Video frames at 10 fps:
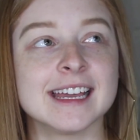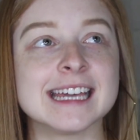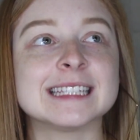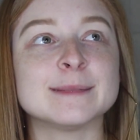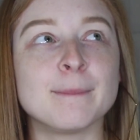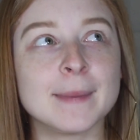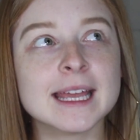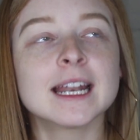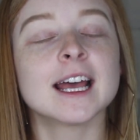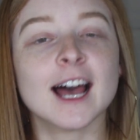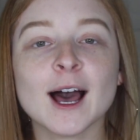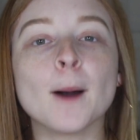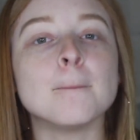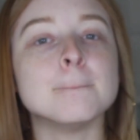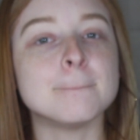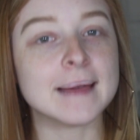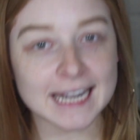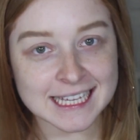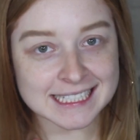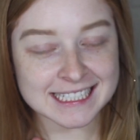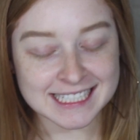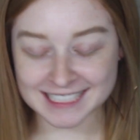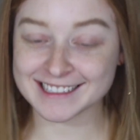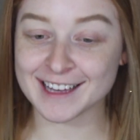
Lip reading: It's been a minute,